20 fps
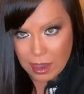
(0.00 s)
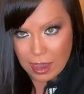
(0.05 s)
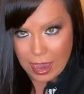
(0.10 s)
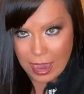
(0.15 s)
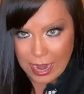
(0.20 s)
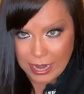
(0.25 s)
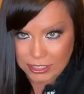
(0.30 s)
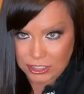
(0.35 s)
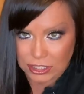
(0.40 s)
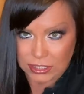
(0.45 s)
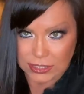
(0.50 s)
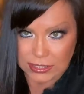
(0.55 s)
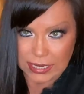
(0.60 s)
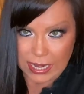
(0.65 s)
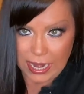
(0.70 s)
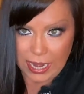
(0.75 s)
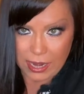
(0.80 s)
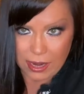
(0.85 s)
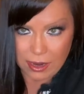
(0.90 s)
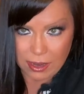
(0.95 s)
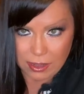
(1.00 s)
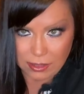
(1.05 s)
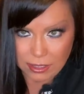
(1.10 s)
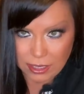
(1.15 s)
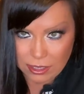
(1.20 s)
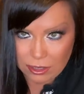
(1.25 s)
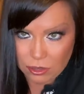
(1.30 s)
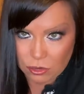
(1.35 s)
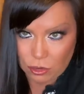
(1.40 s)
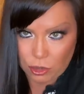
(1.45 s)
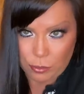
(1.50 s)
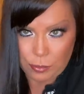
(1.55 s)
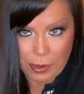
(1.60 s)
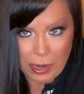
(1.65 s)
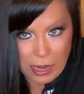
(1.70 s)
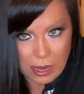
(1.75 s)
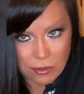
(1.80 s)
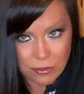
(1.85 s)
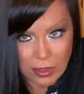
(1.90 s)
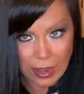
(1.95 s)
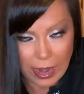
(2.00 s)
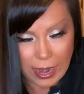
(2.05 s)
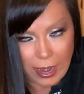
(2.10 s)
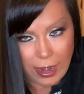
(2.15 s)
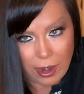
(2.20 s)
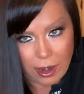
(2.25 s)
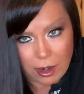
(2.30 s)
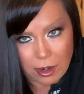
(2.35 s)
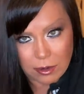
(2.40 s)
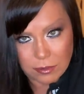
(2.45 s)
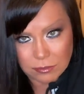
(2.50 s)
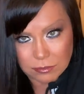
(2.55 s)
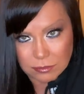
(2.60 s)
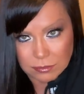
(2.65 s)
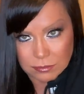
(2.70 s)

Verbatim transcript: I just take a little grouping of hair